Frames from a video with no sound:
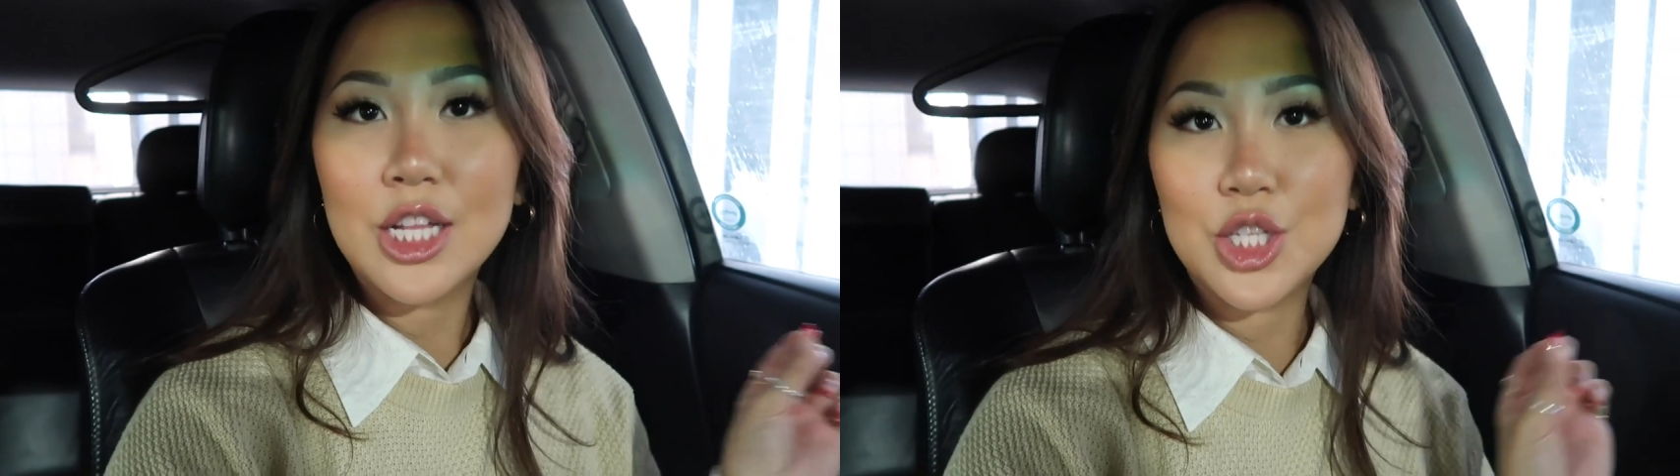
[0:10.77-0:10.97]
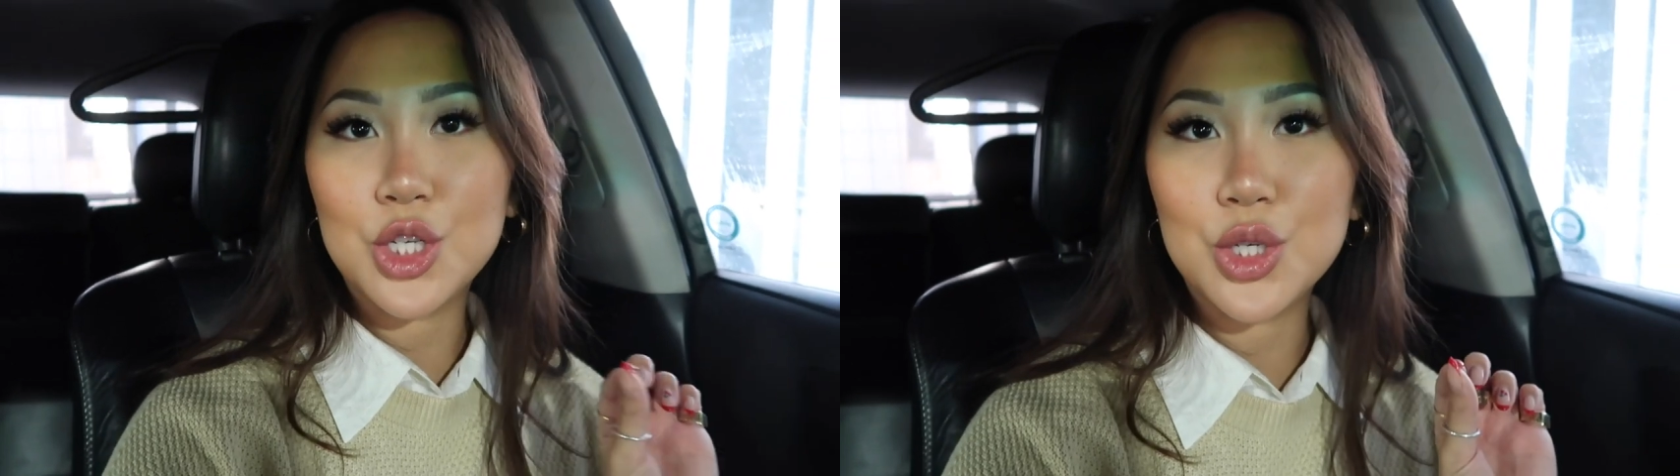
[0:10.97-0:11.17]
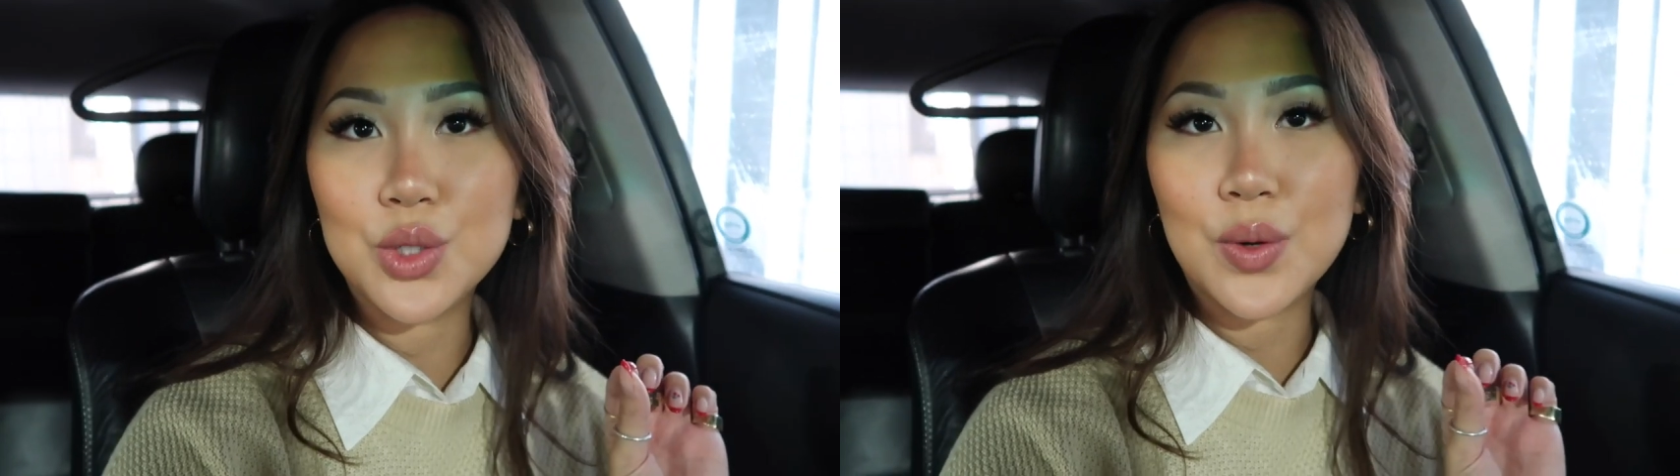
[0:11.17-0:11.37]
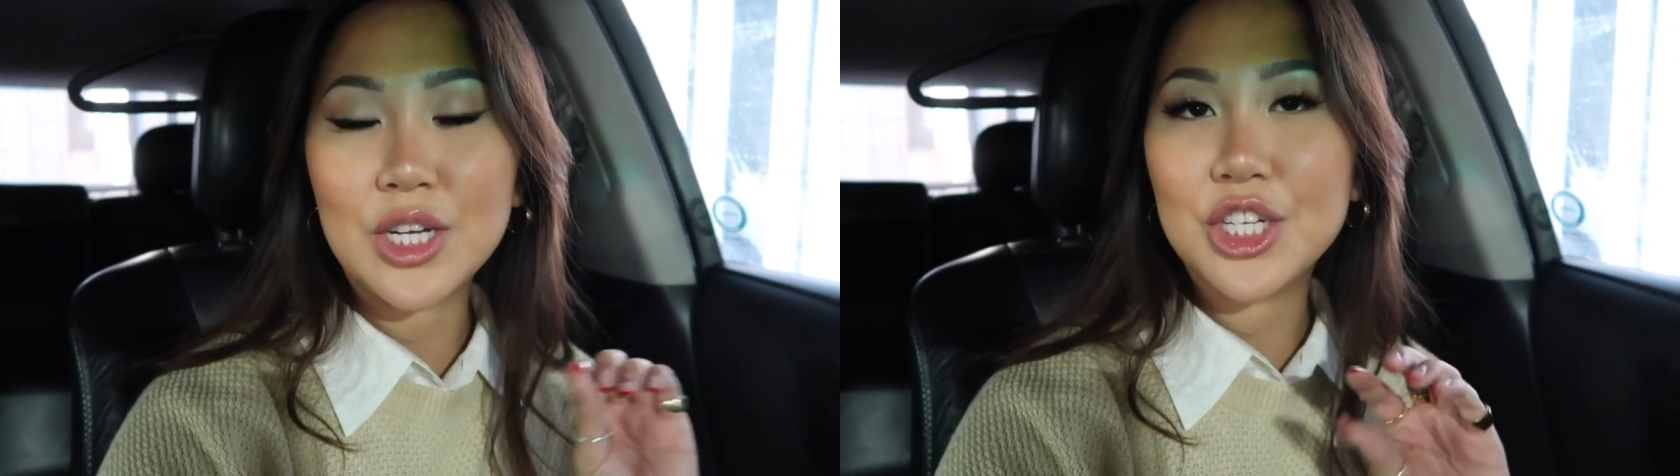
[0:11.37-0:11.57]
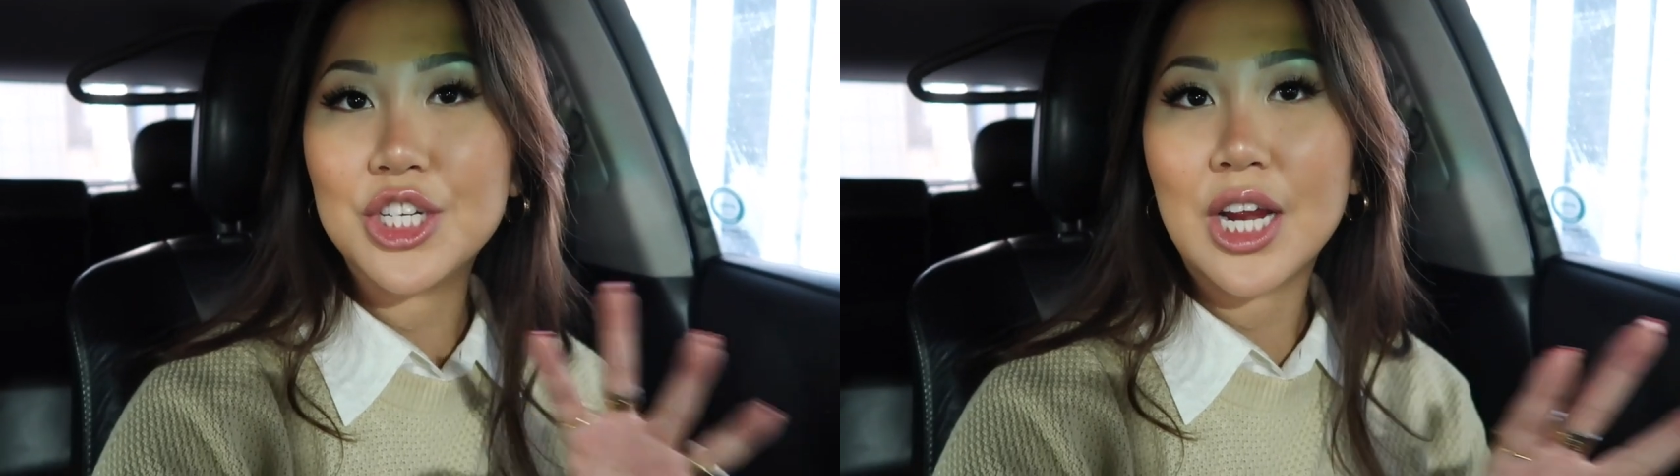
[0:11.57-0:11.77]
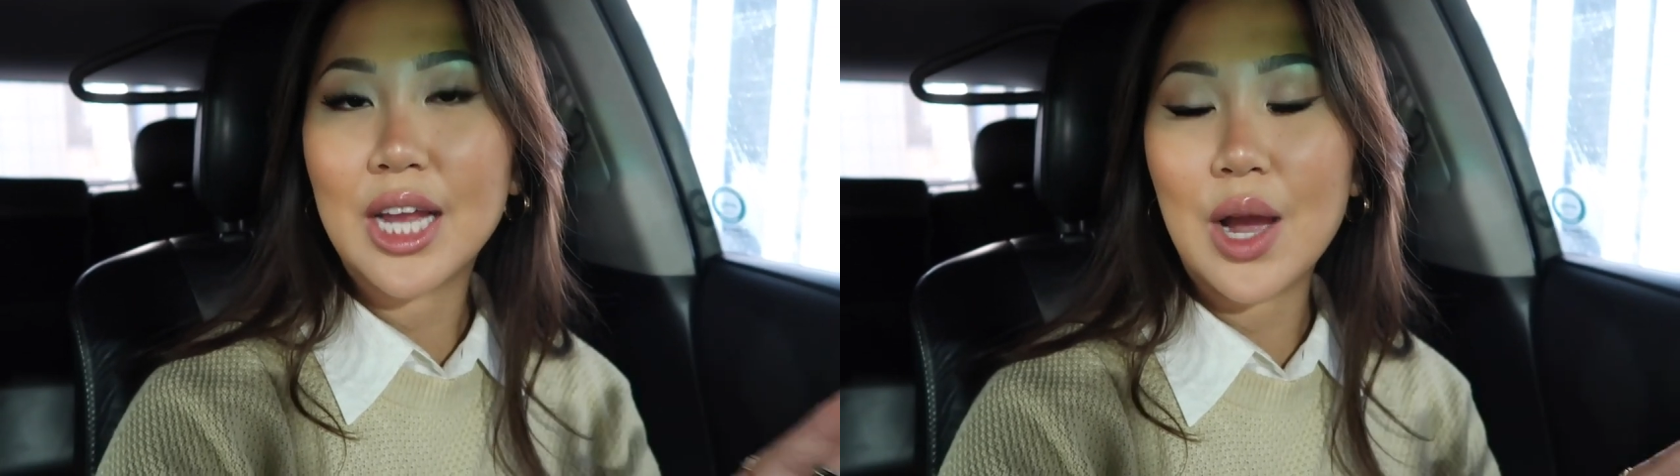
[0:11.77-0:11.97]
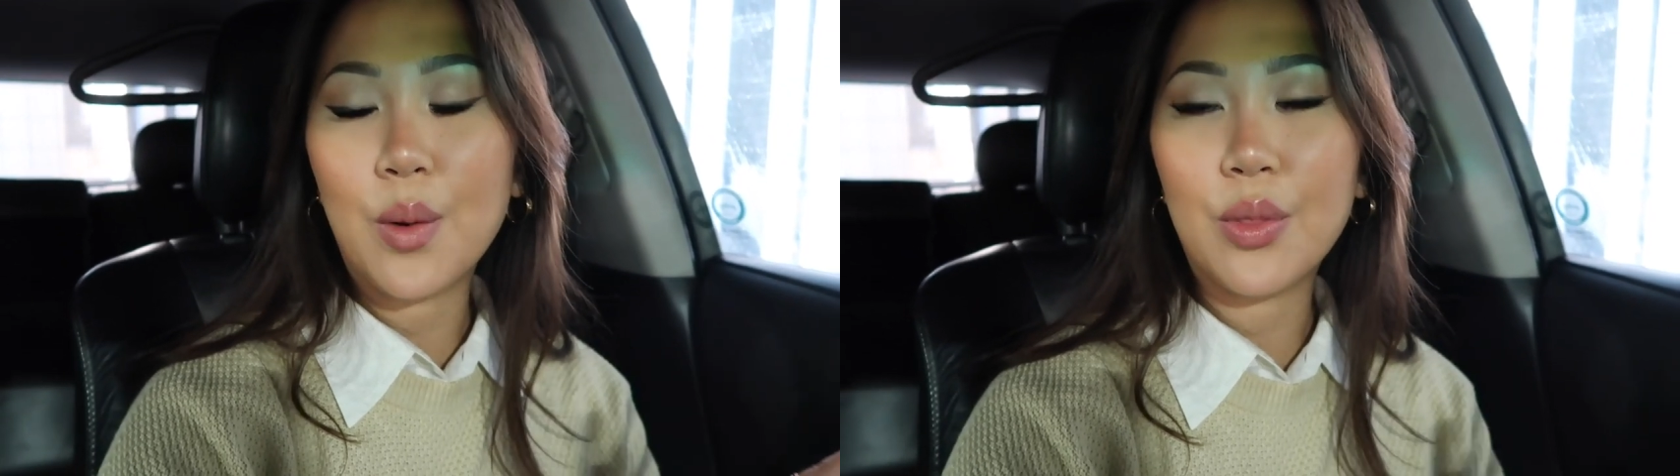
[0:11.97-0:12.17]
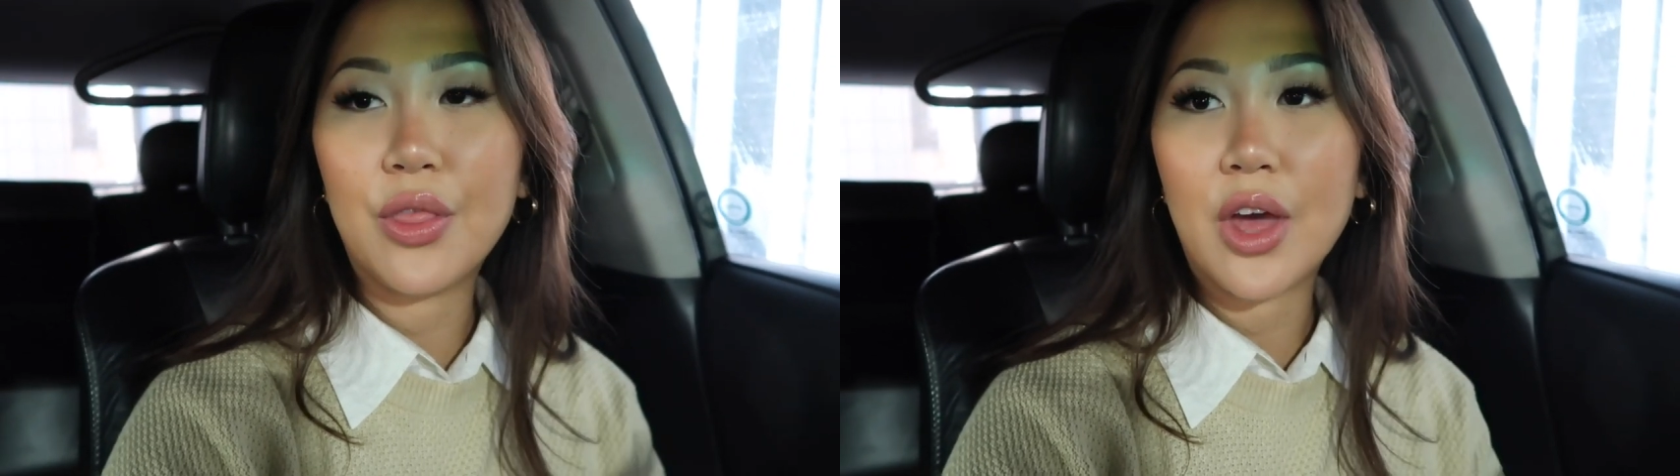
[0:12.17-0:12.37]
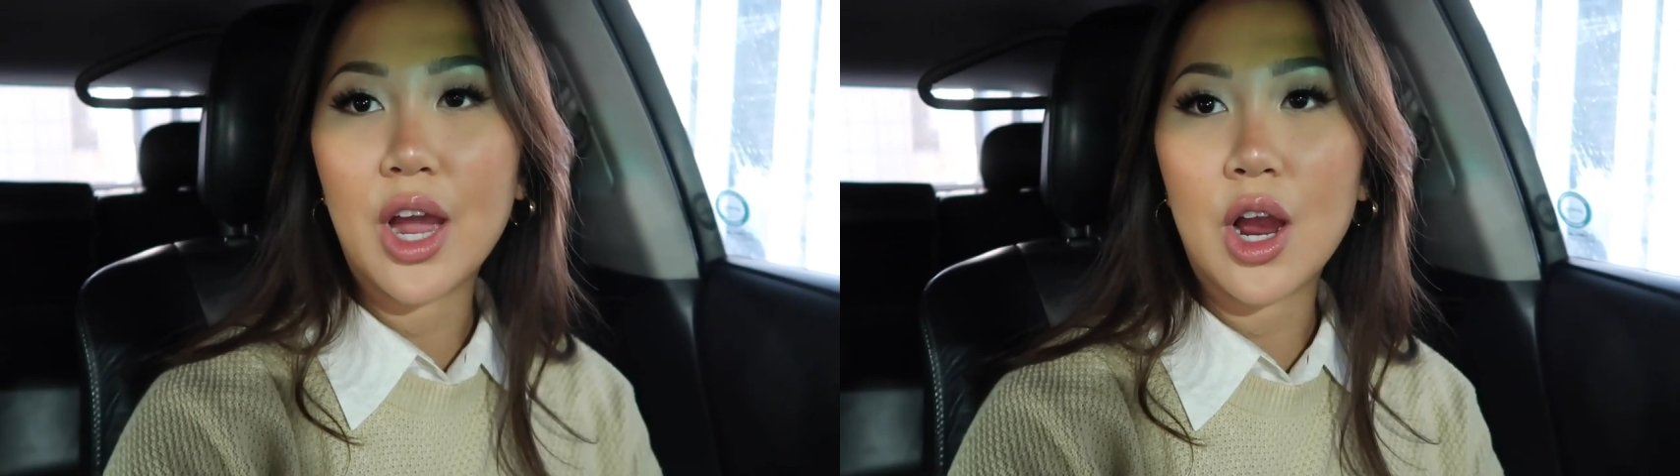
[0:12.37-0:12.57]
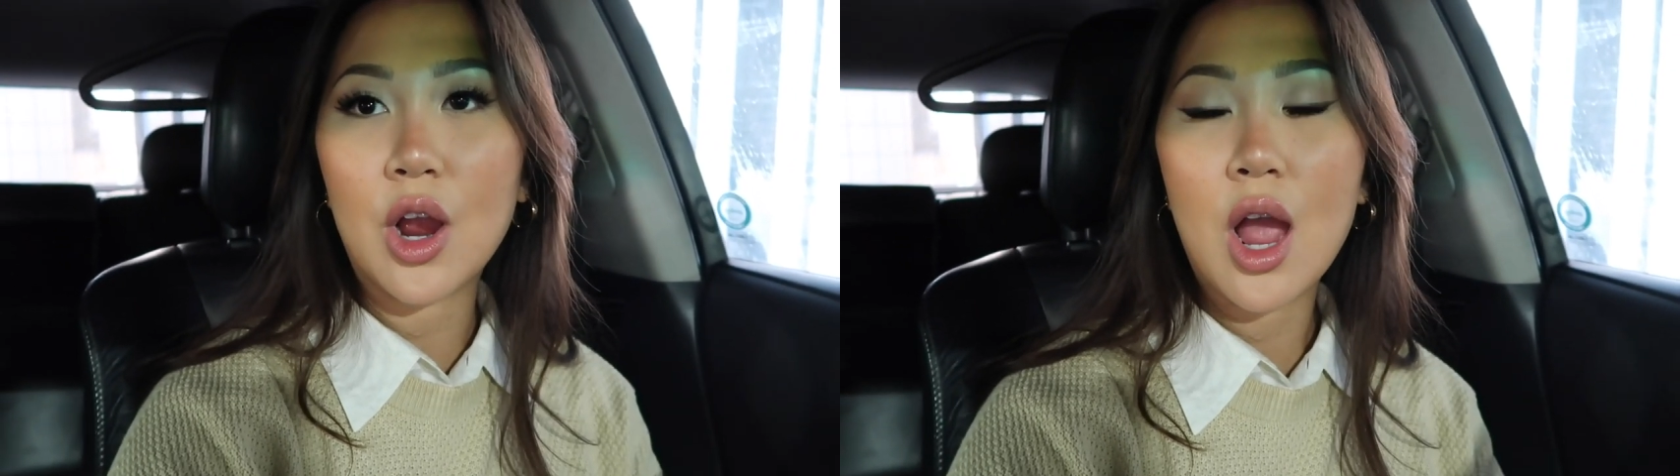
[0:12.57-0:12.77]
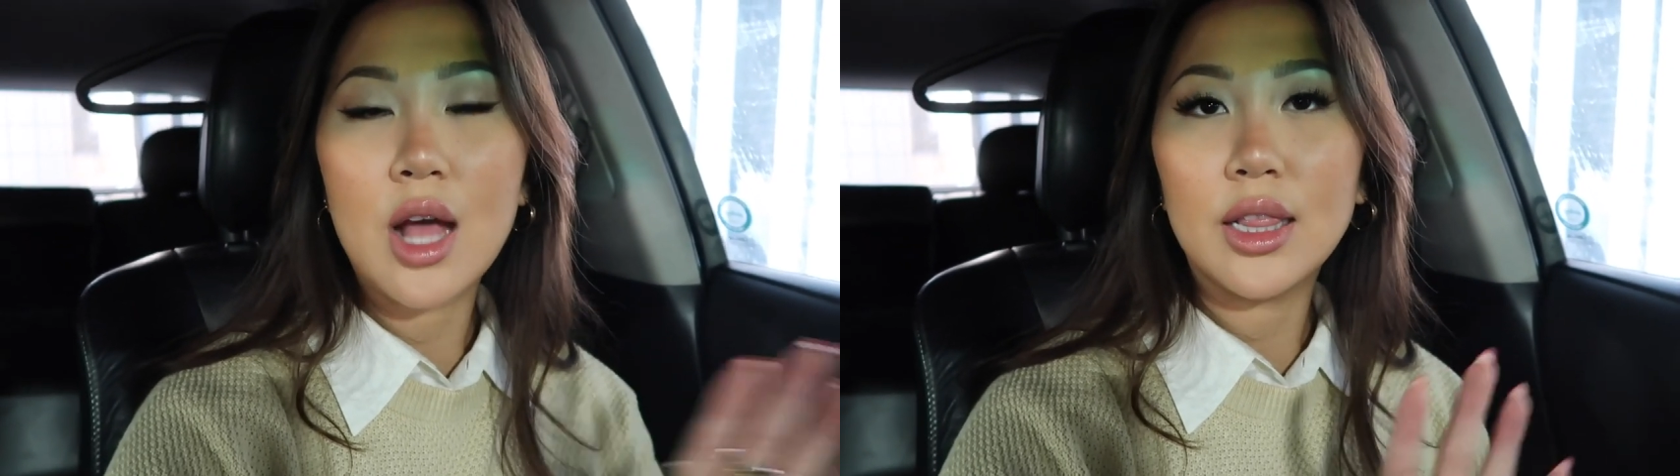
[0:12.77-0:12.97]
to just check out their